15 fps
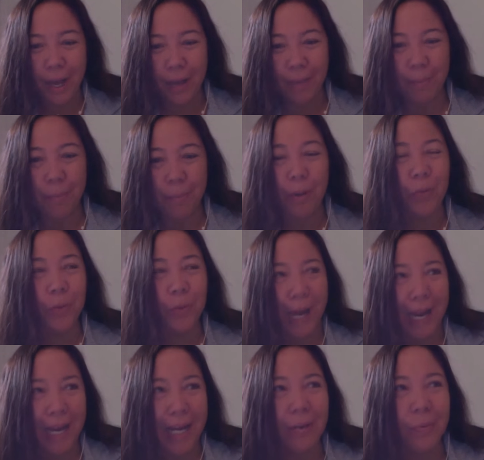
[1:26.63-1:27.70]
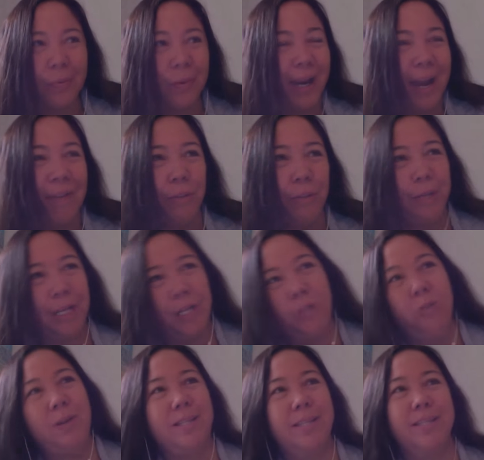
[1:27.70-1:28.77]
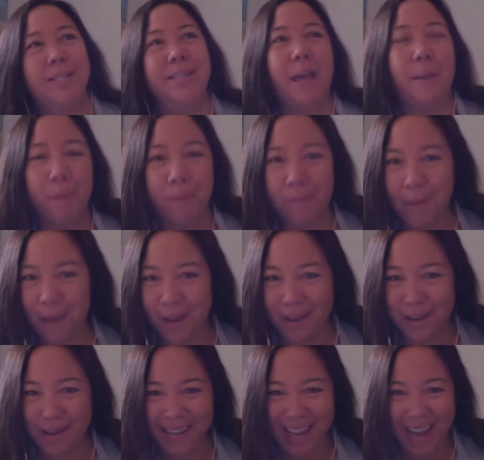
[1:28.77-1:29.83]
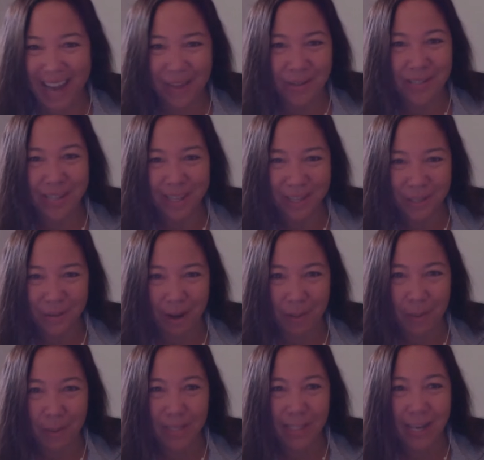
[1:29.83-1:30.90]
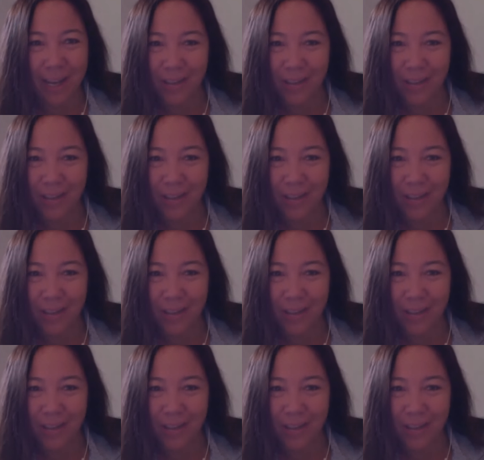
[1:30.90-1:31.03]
parade where everybody dresses up, gathers at the grandma's house.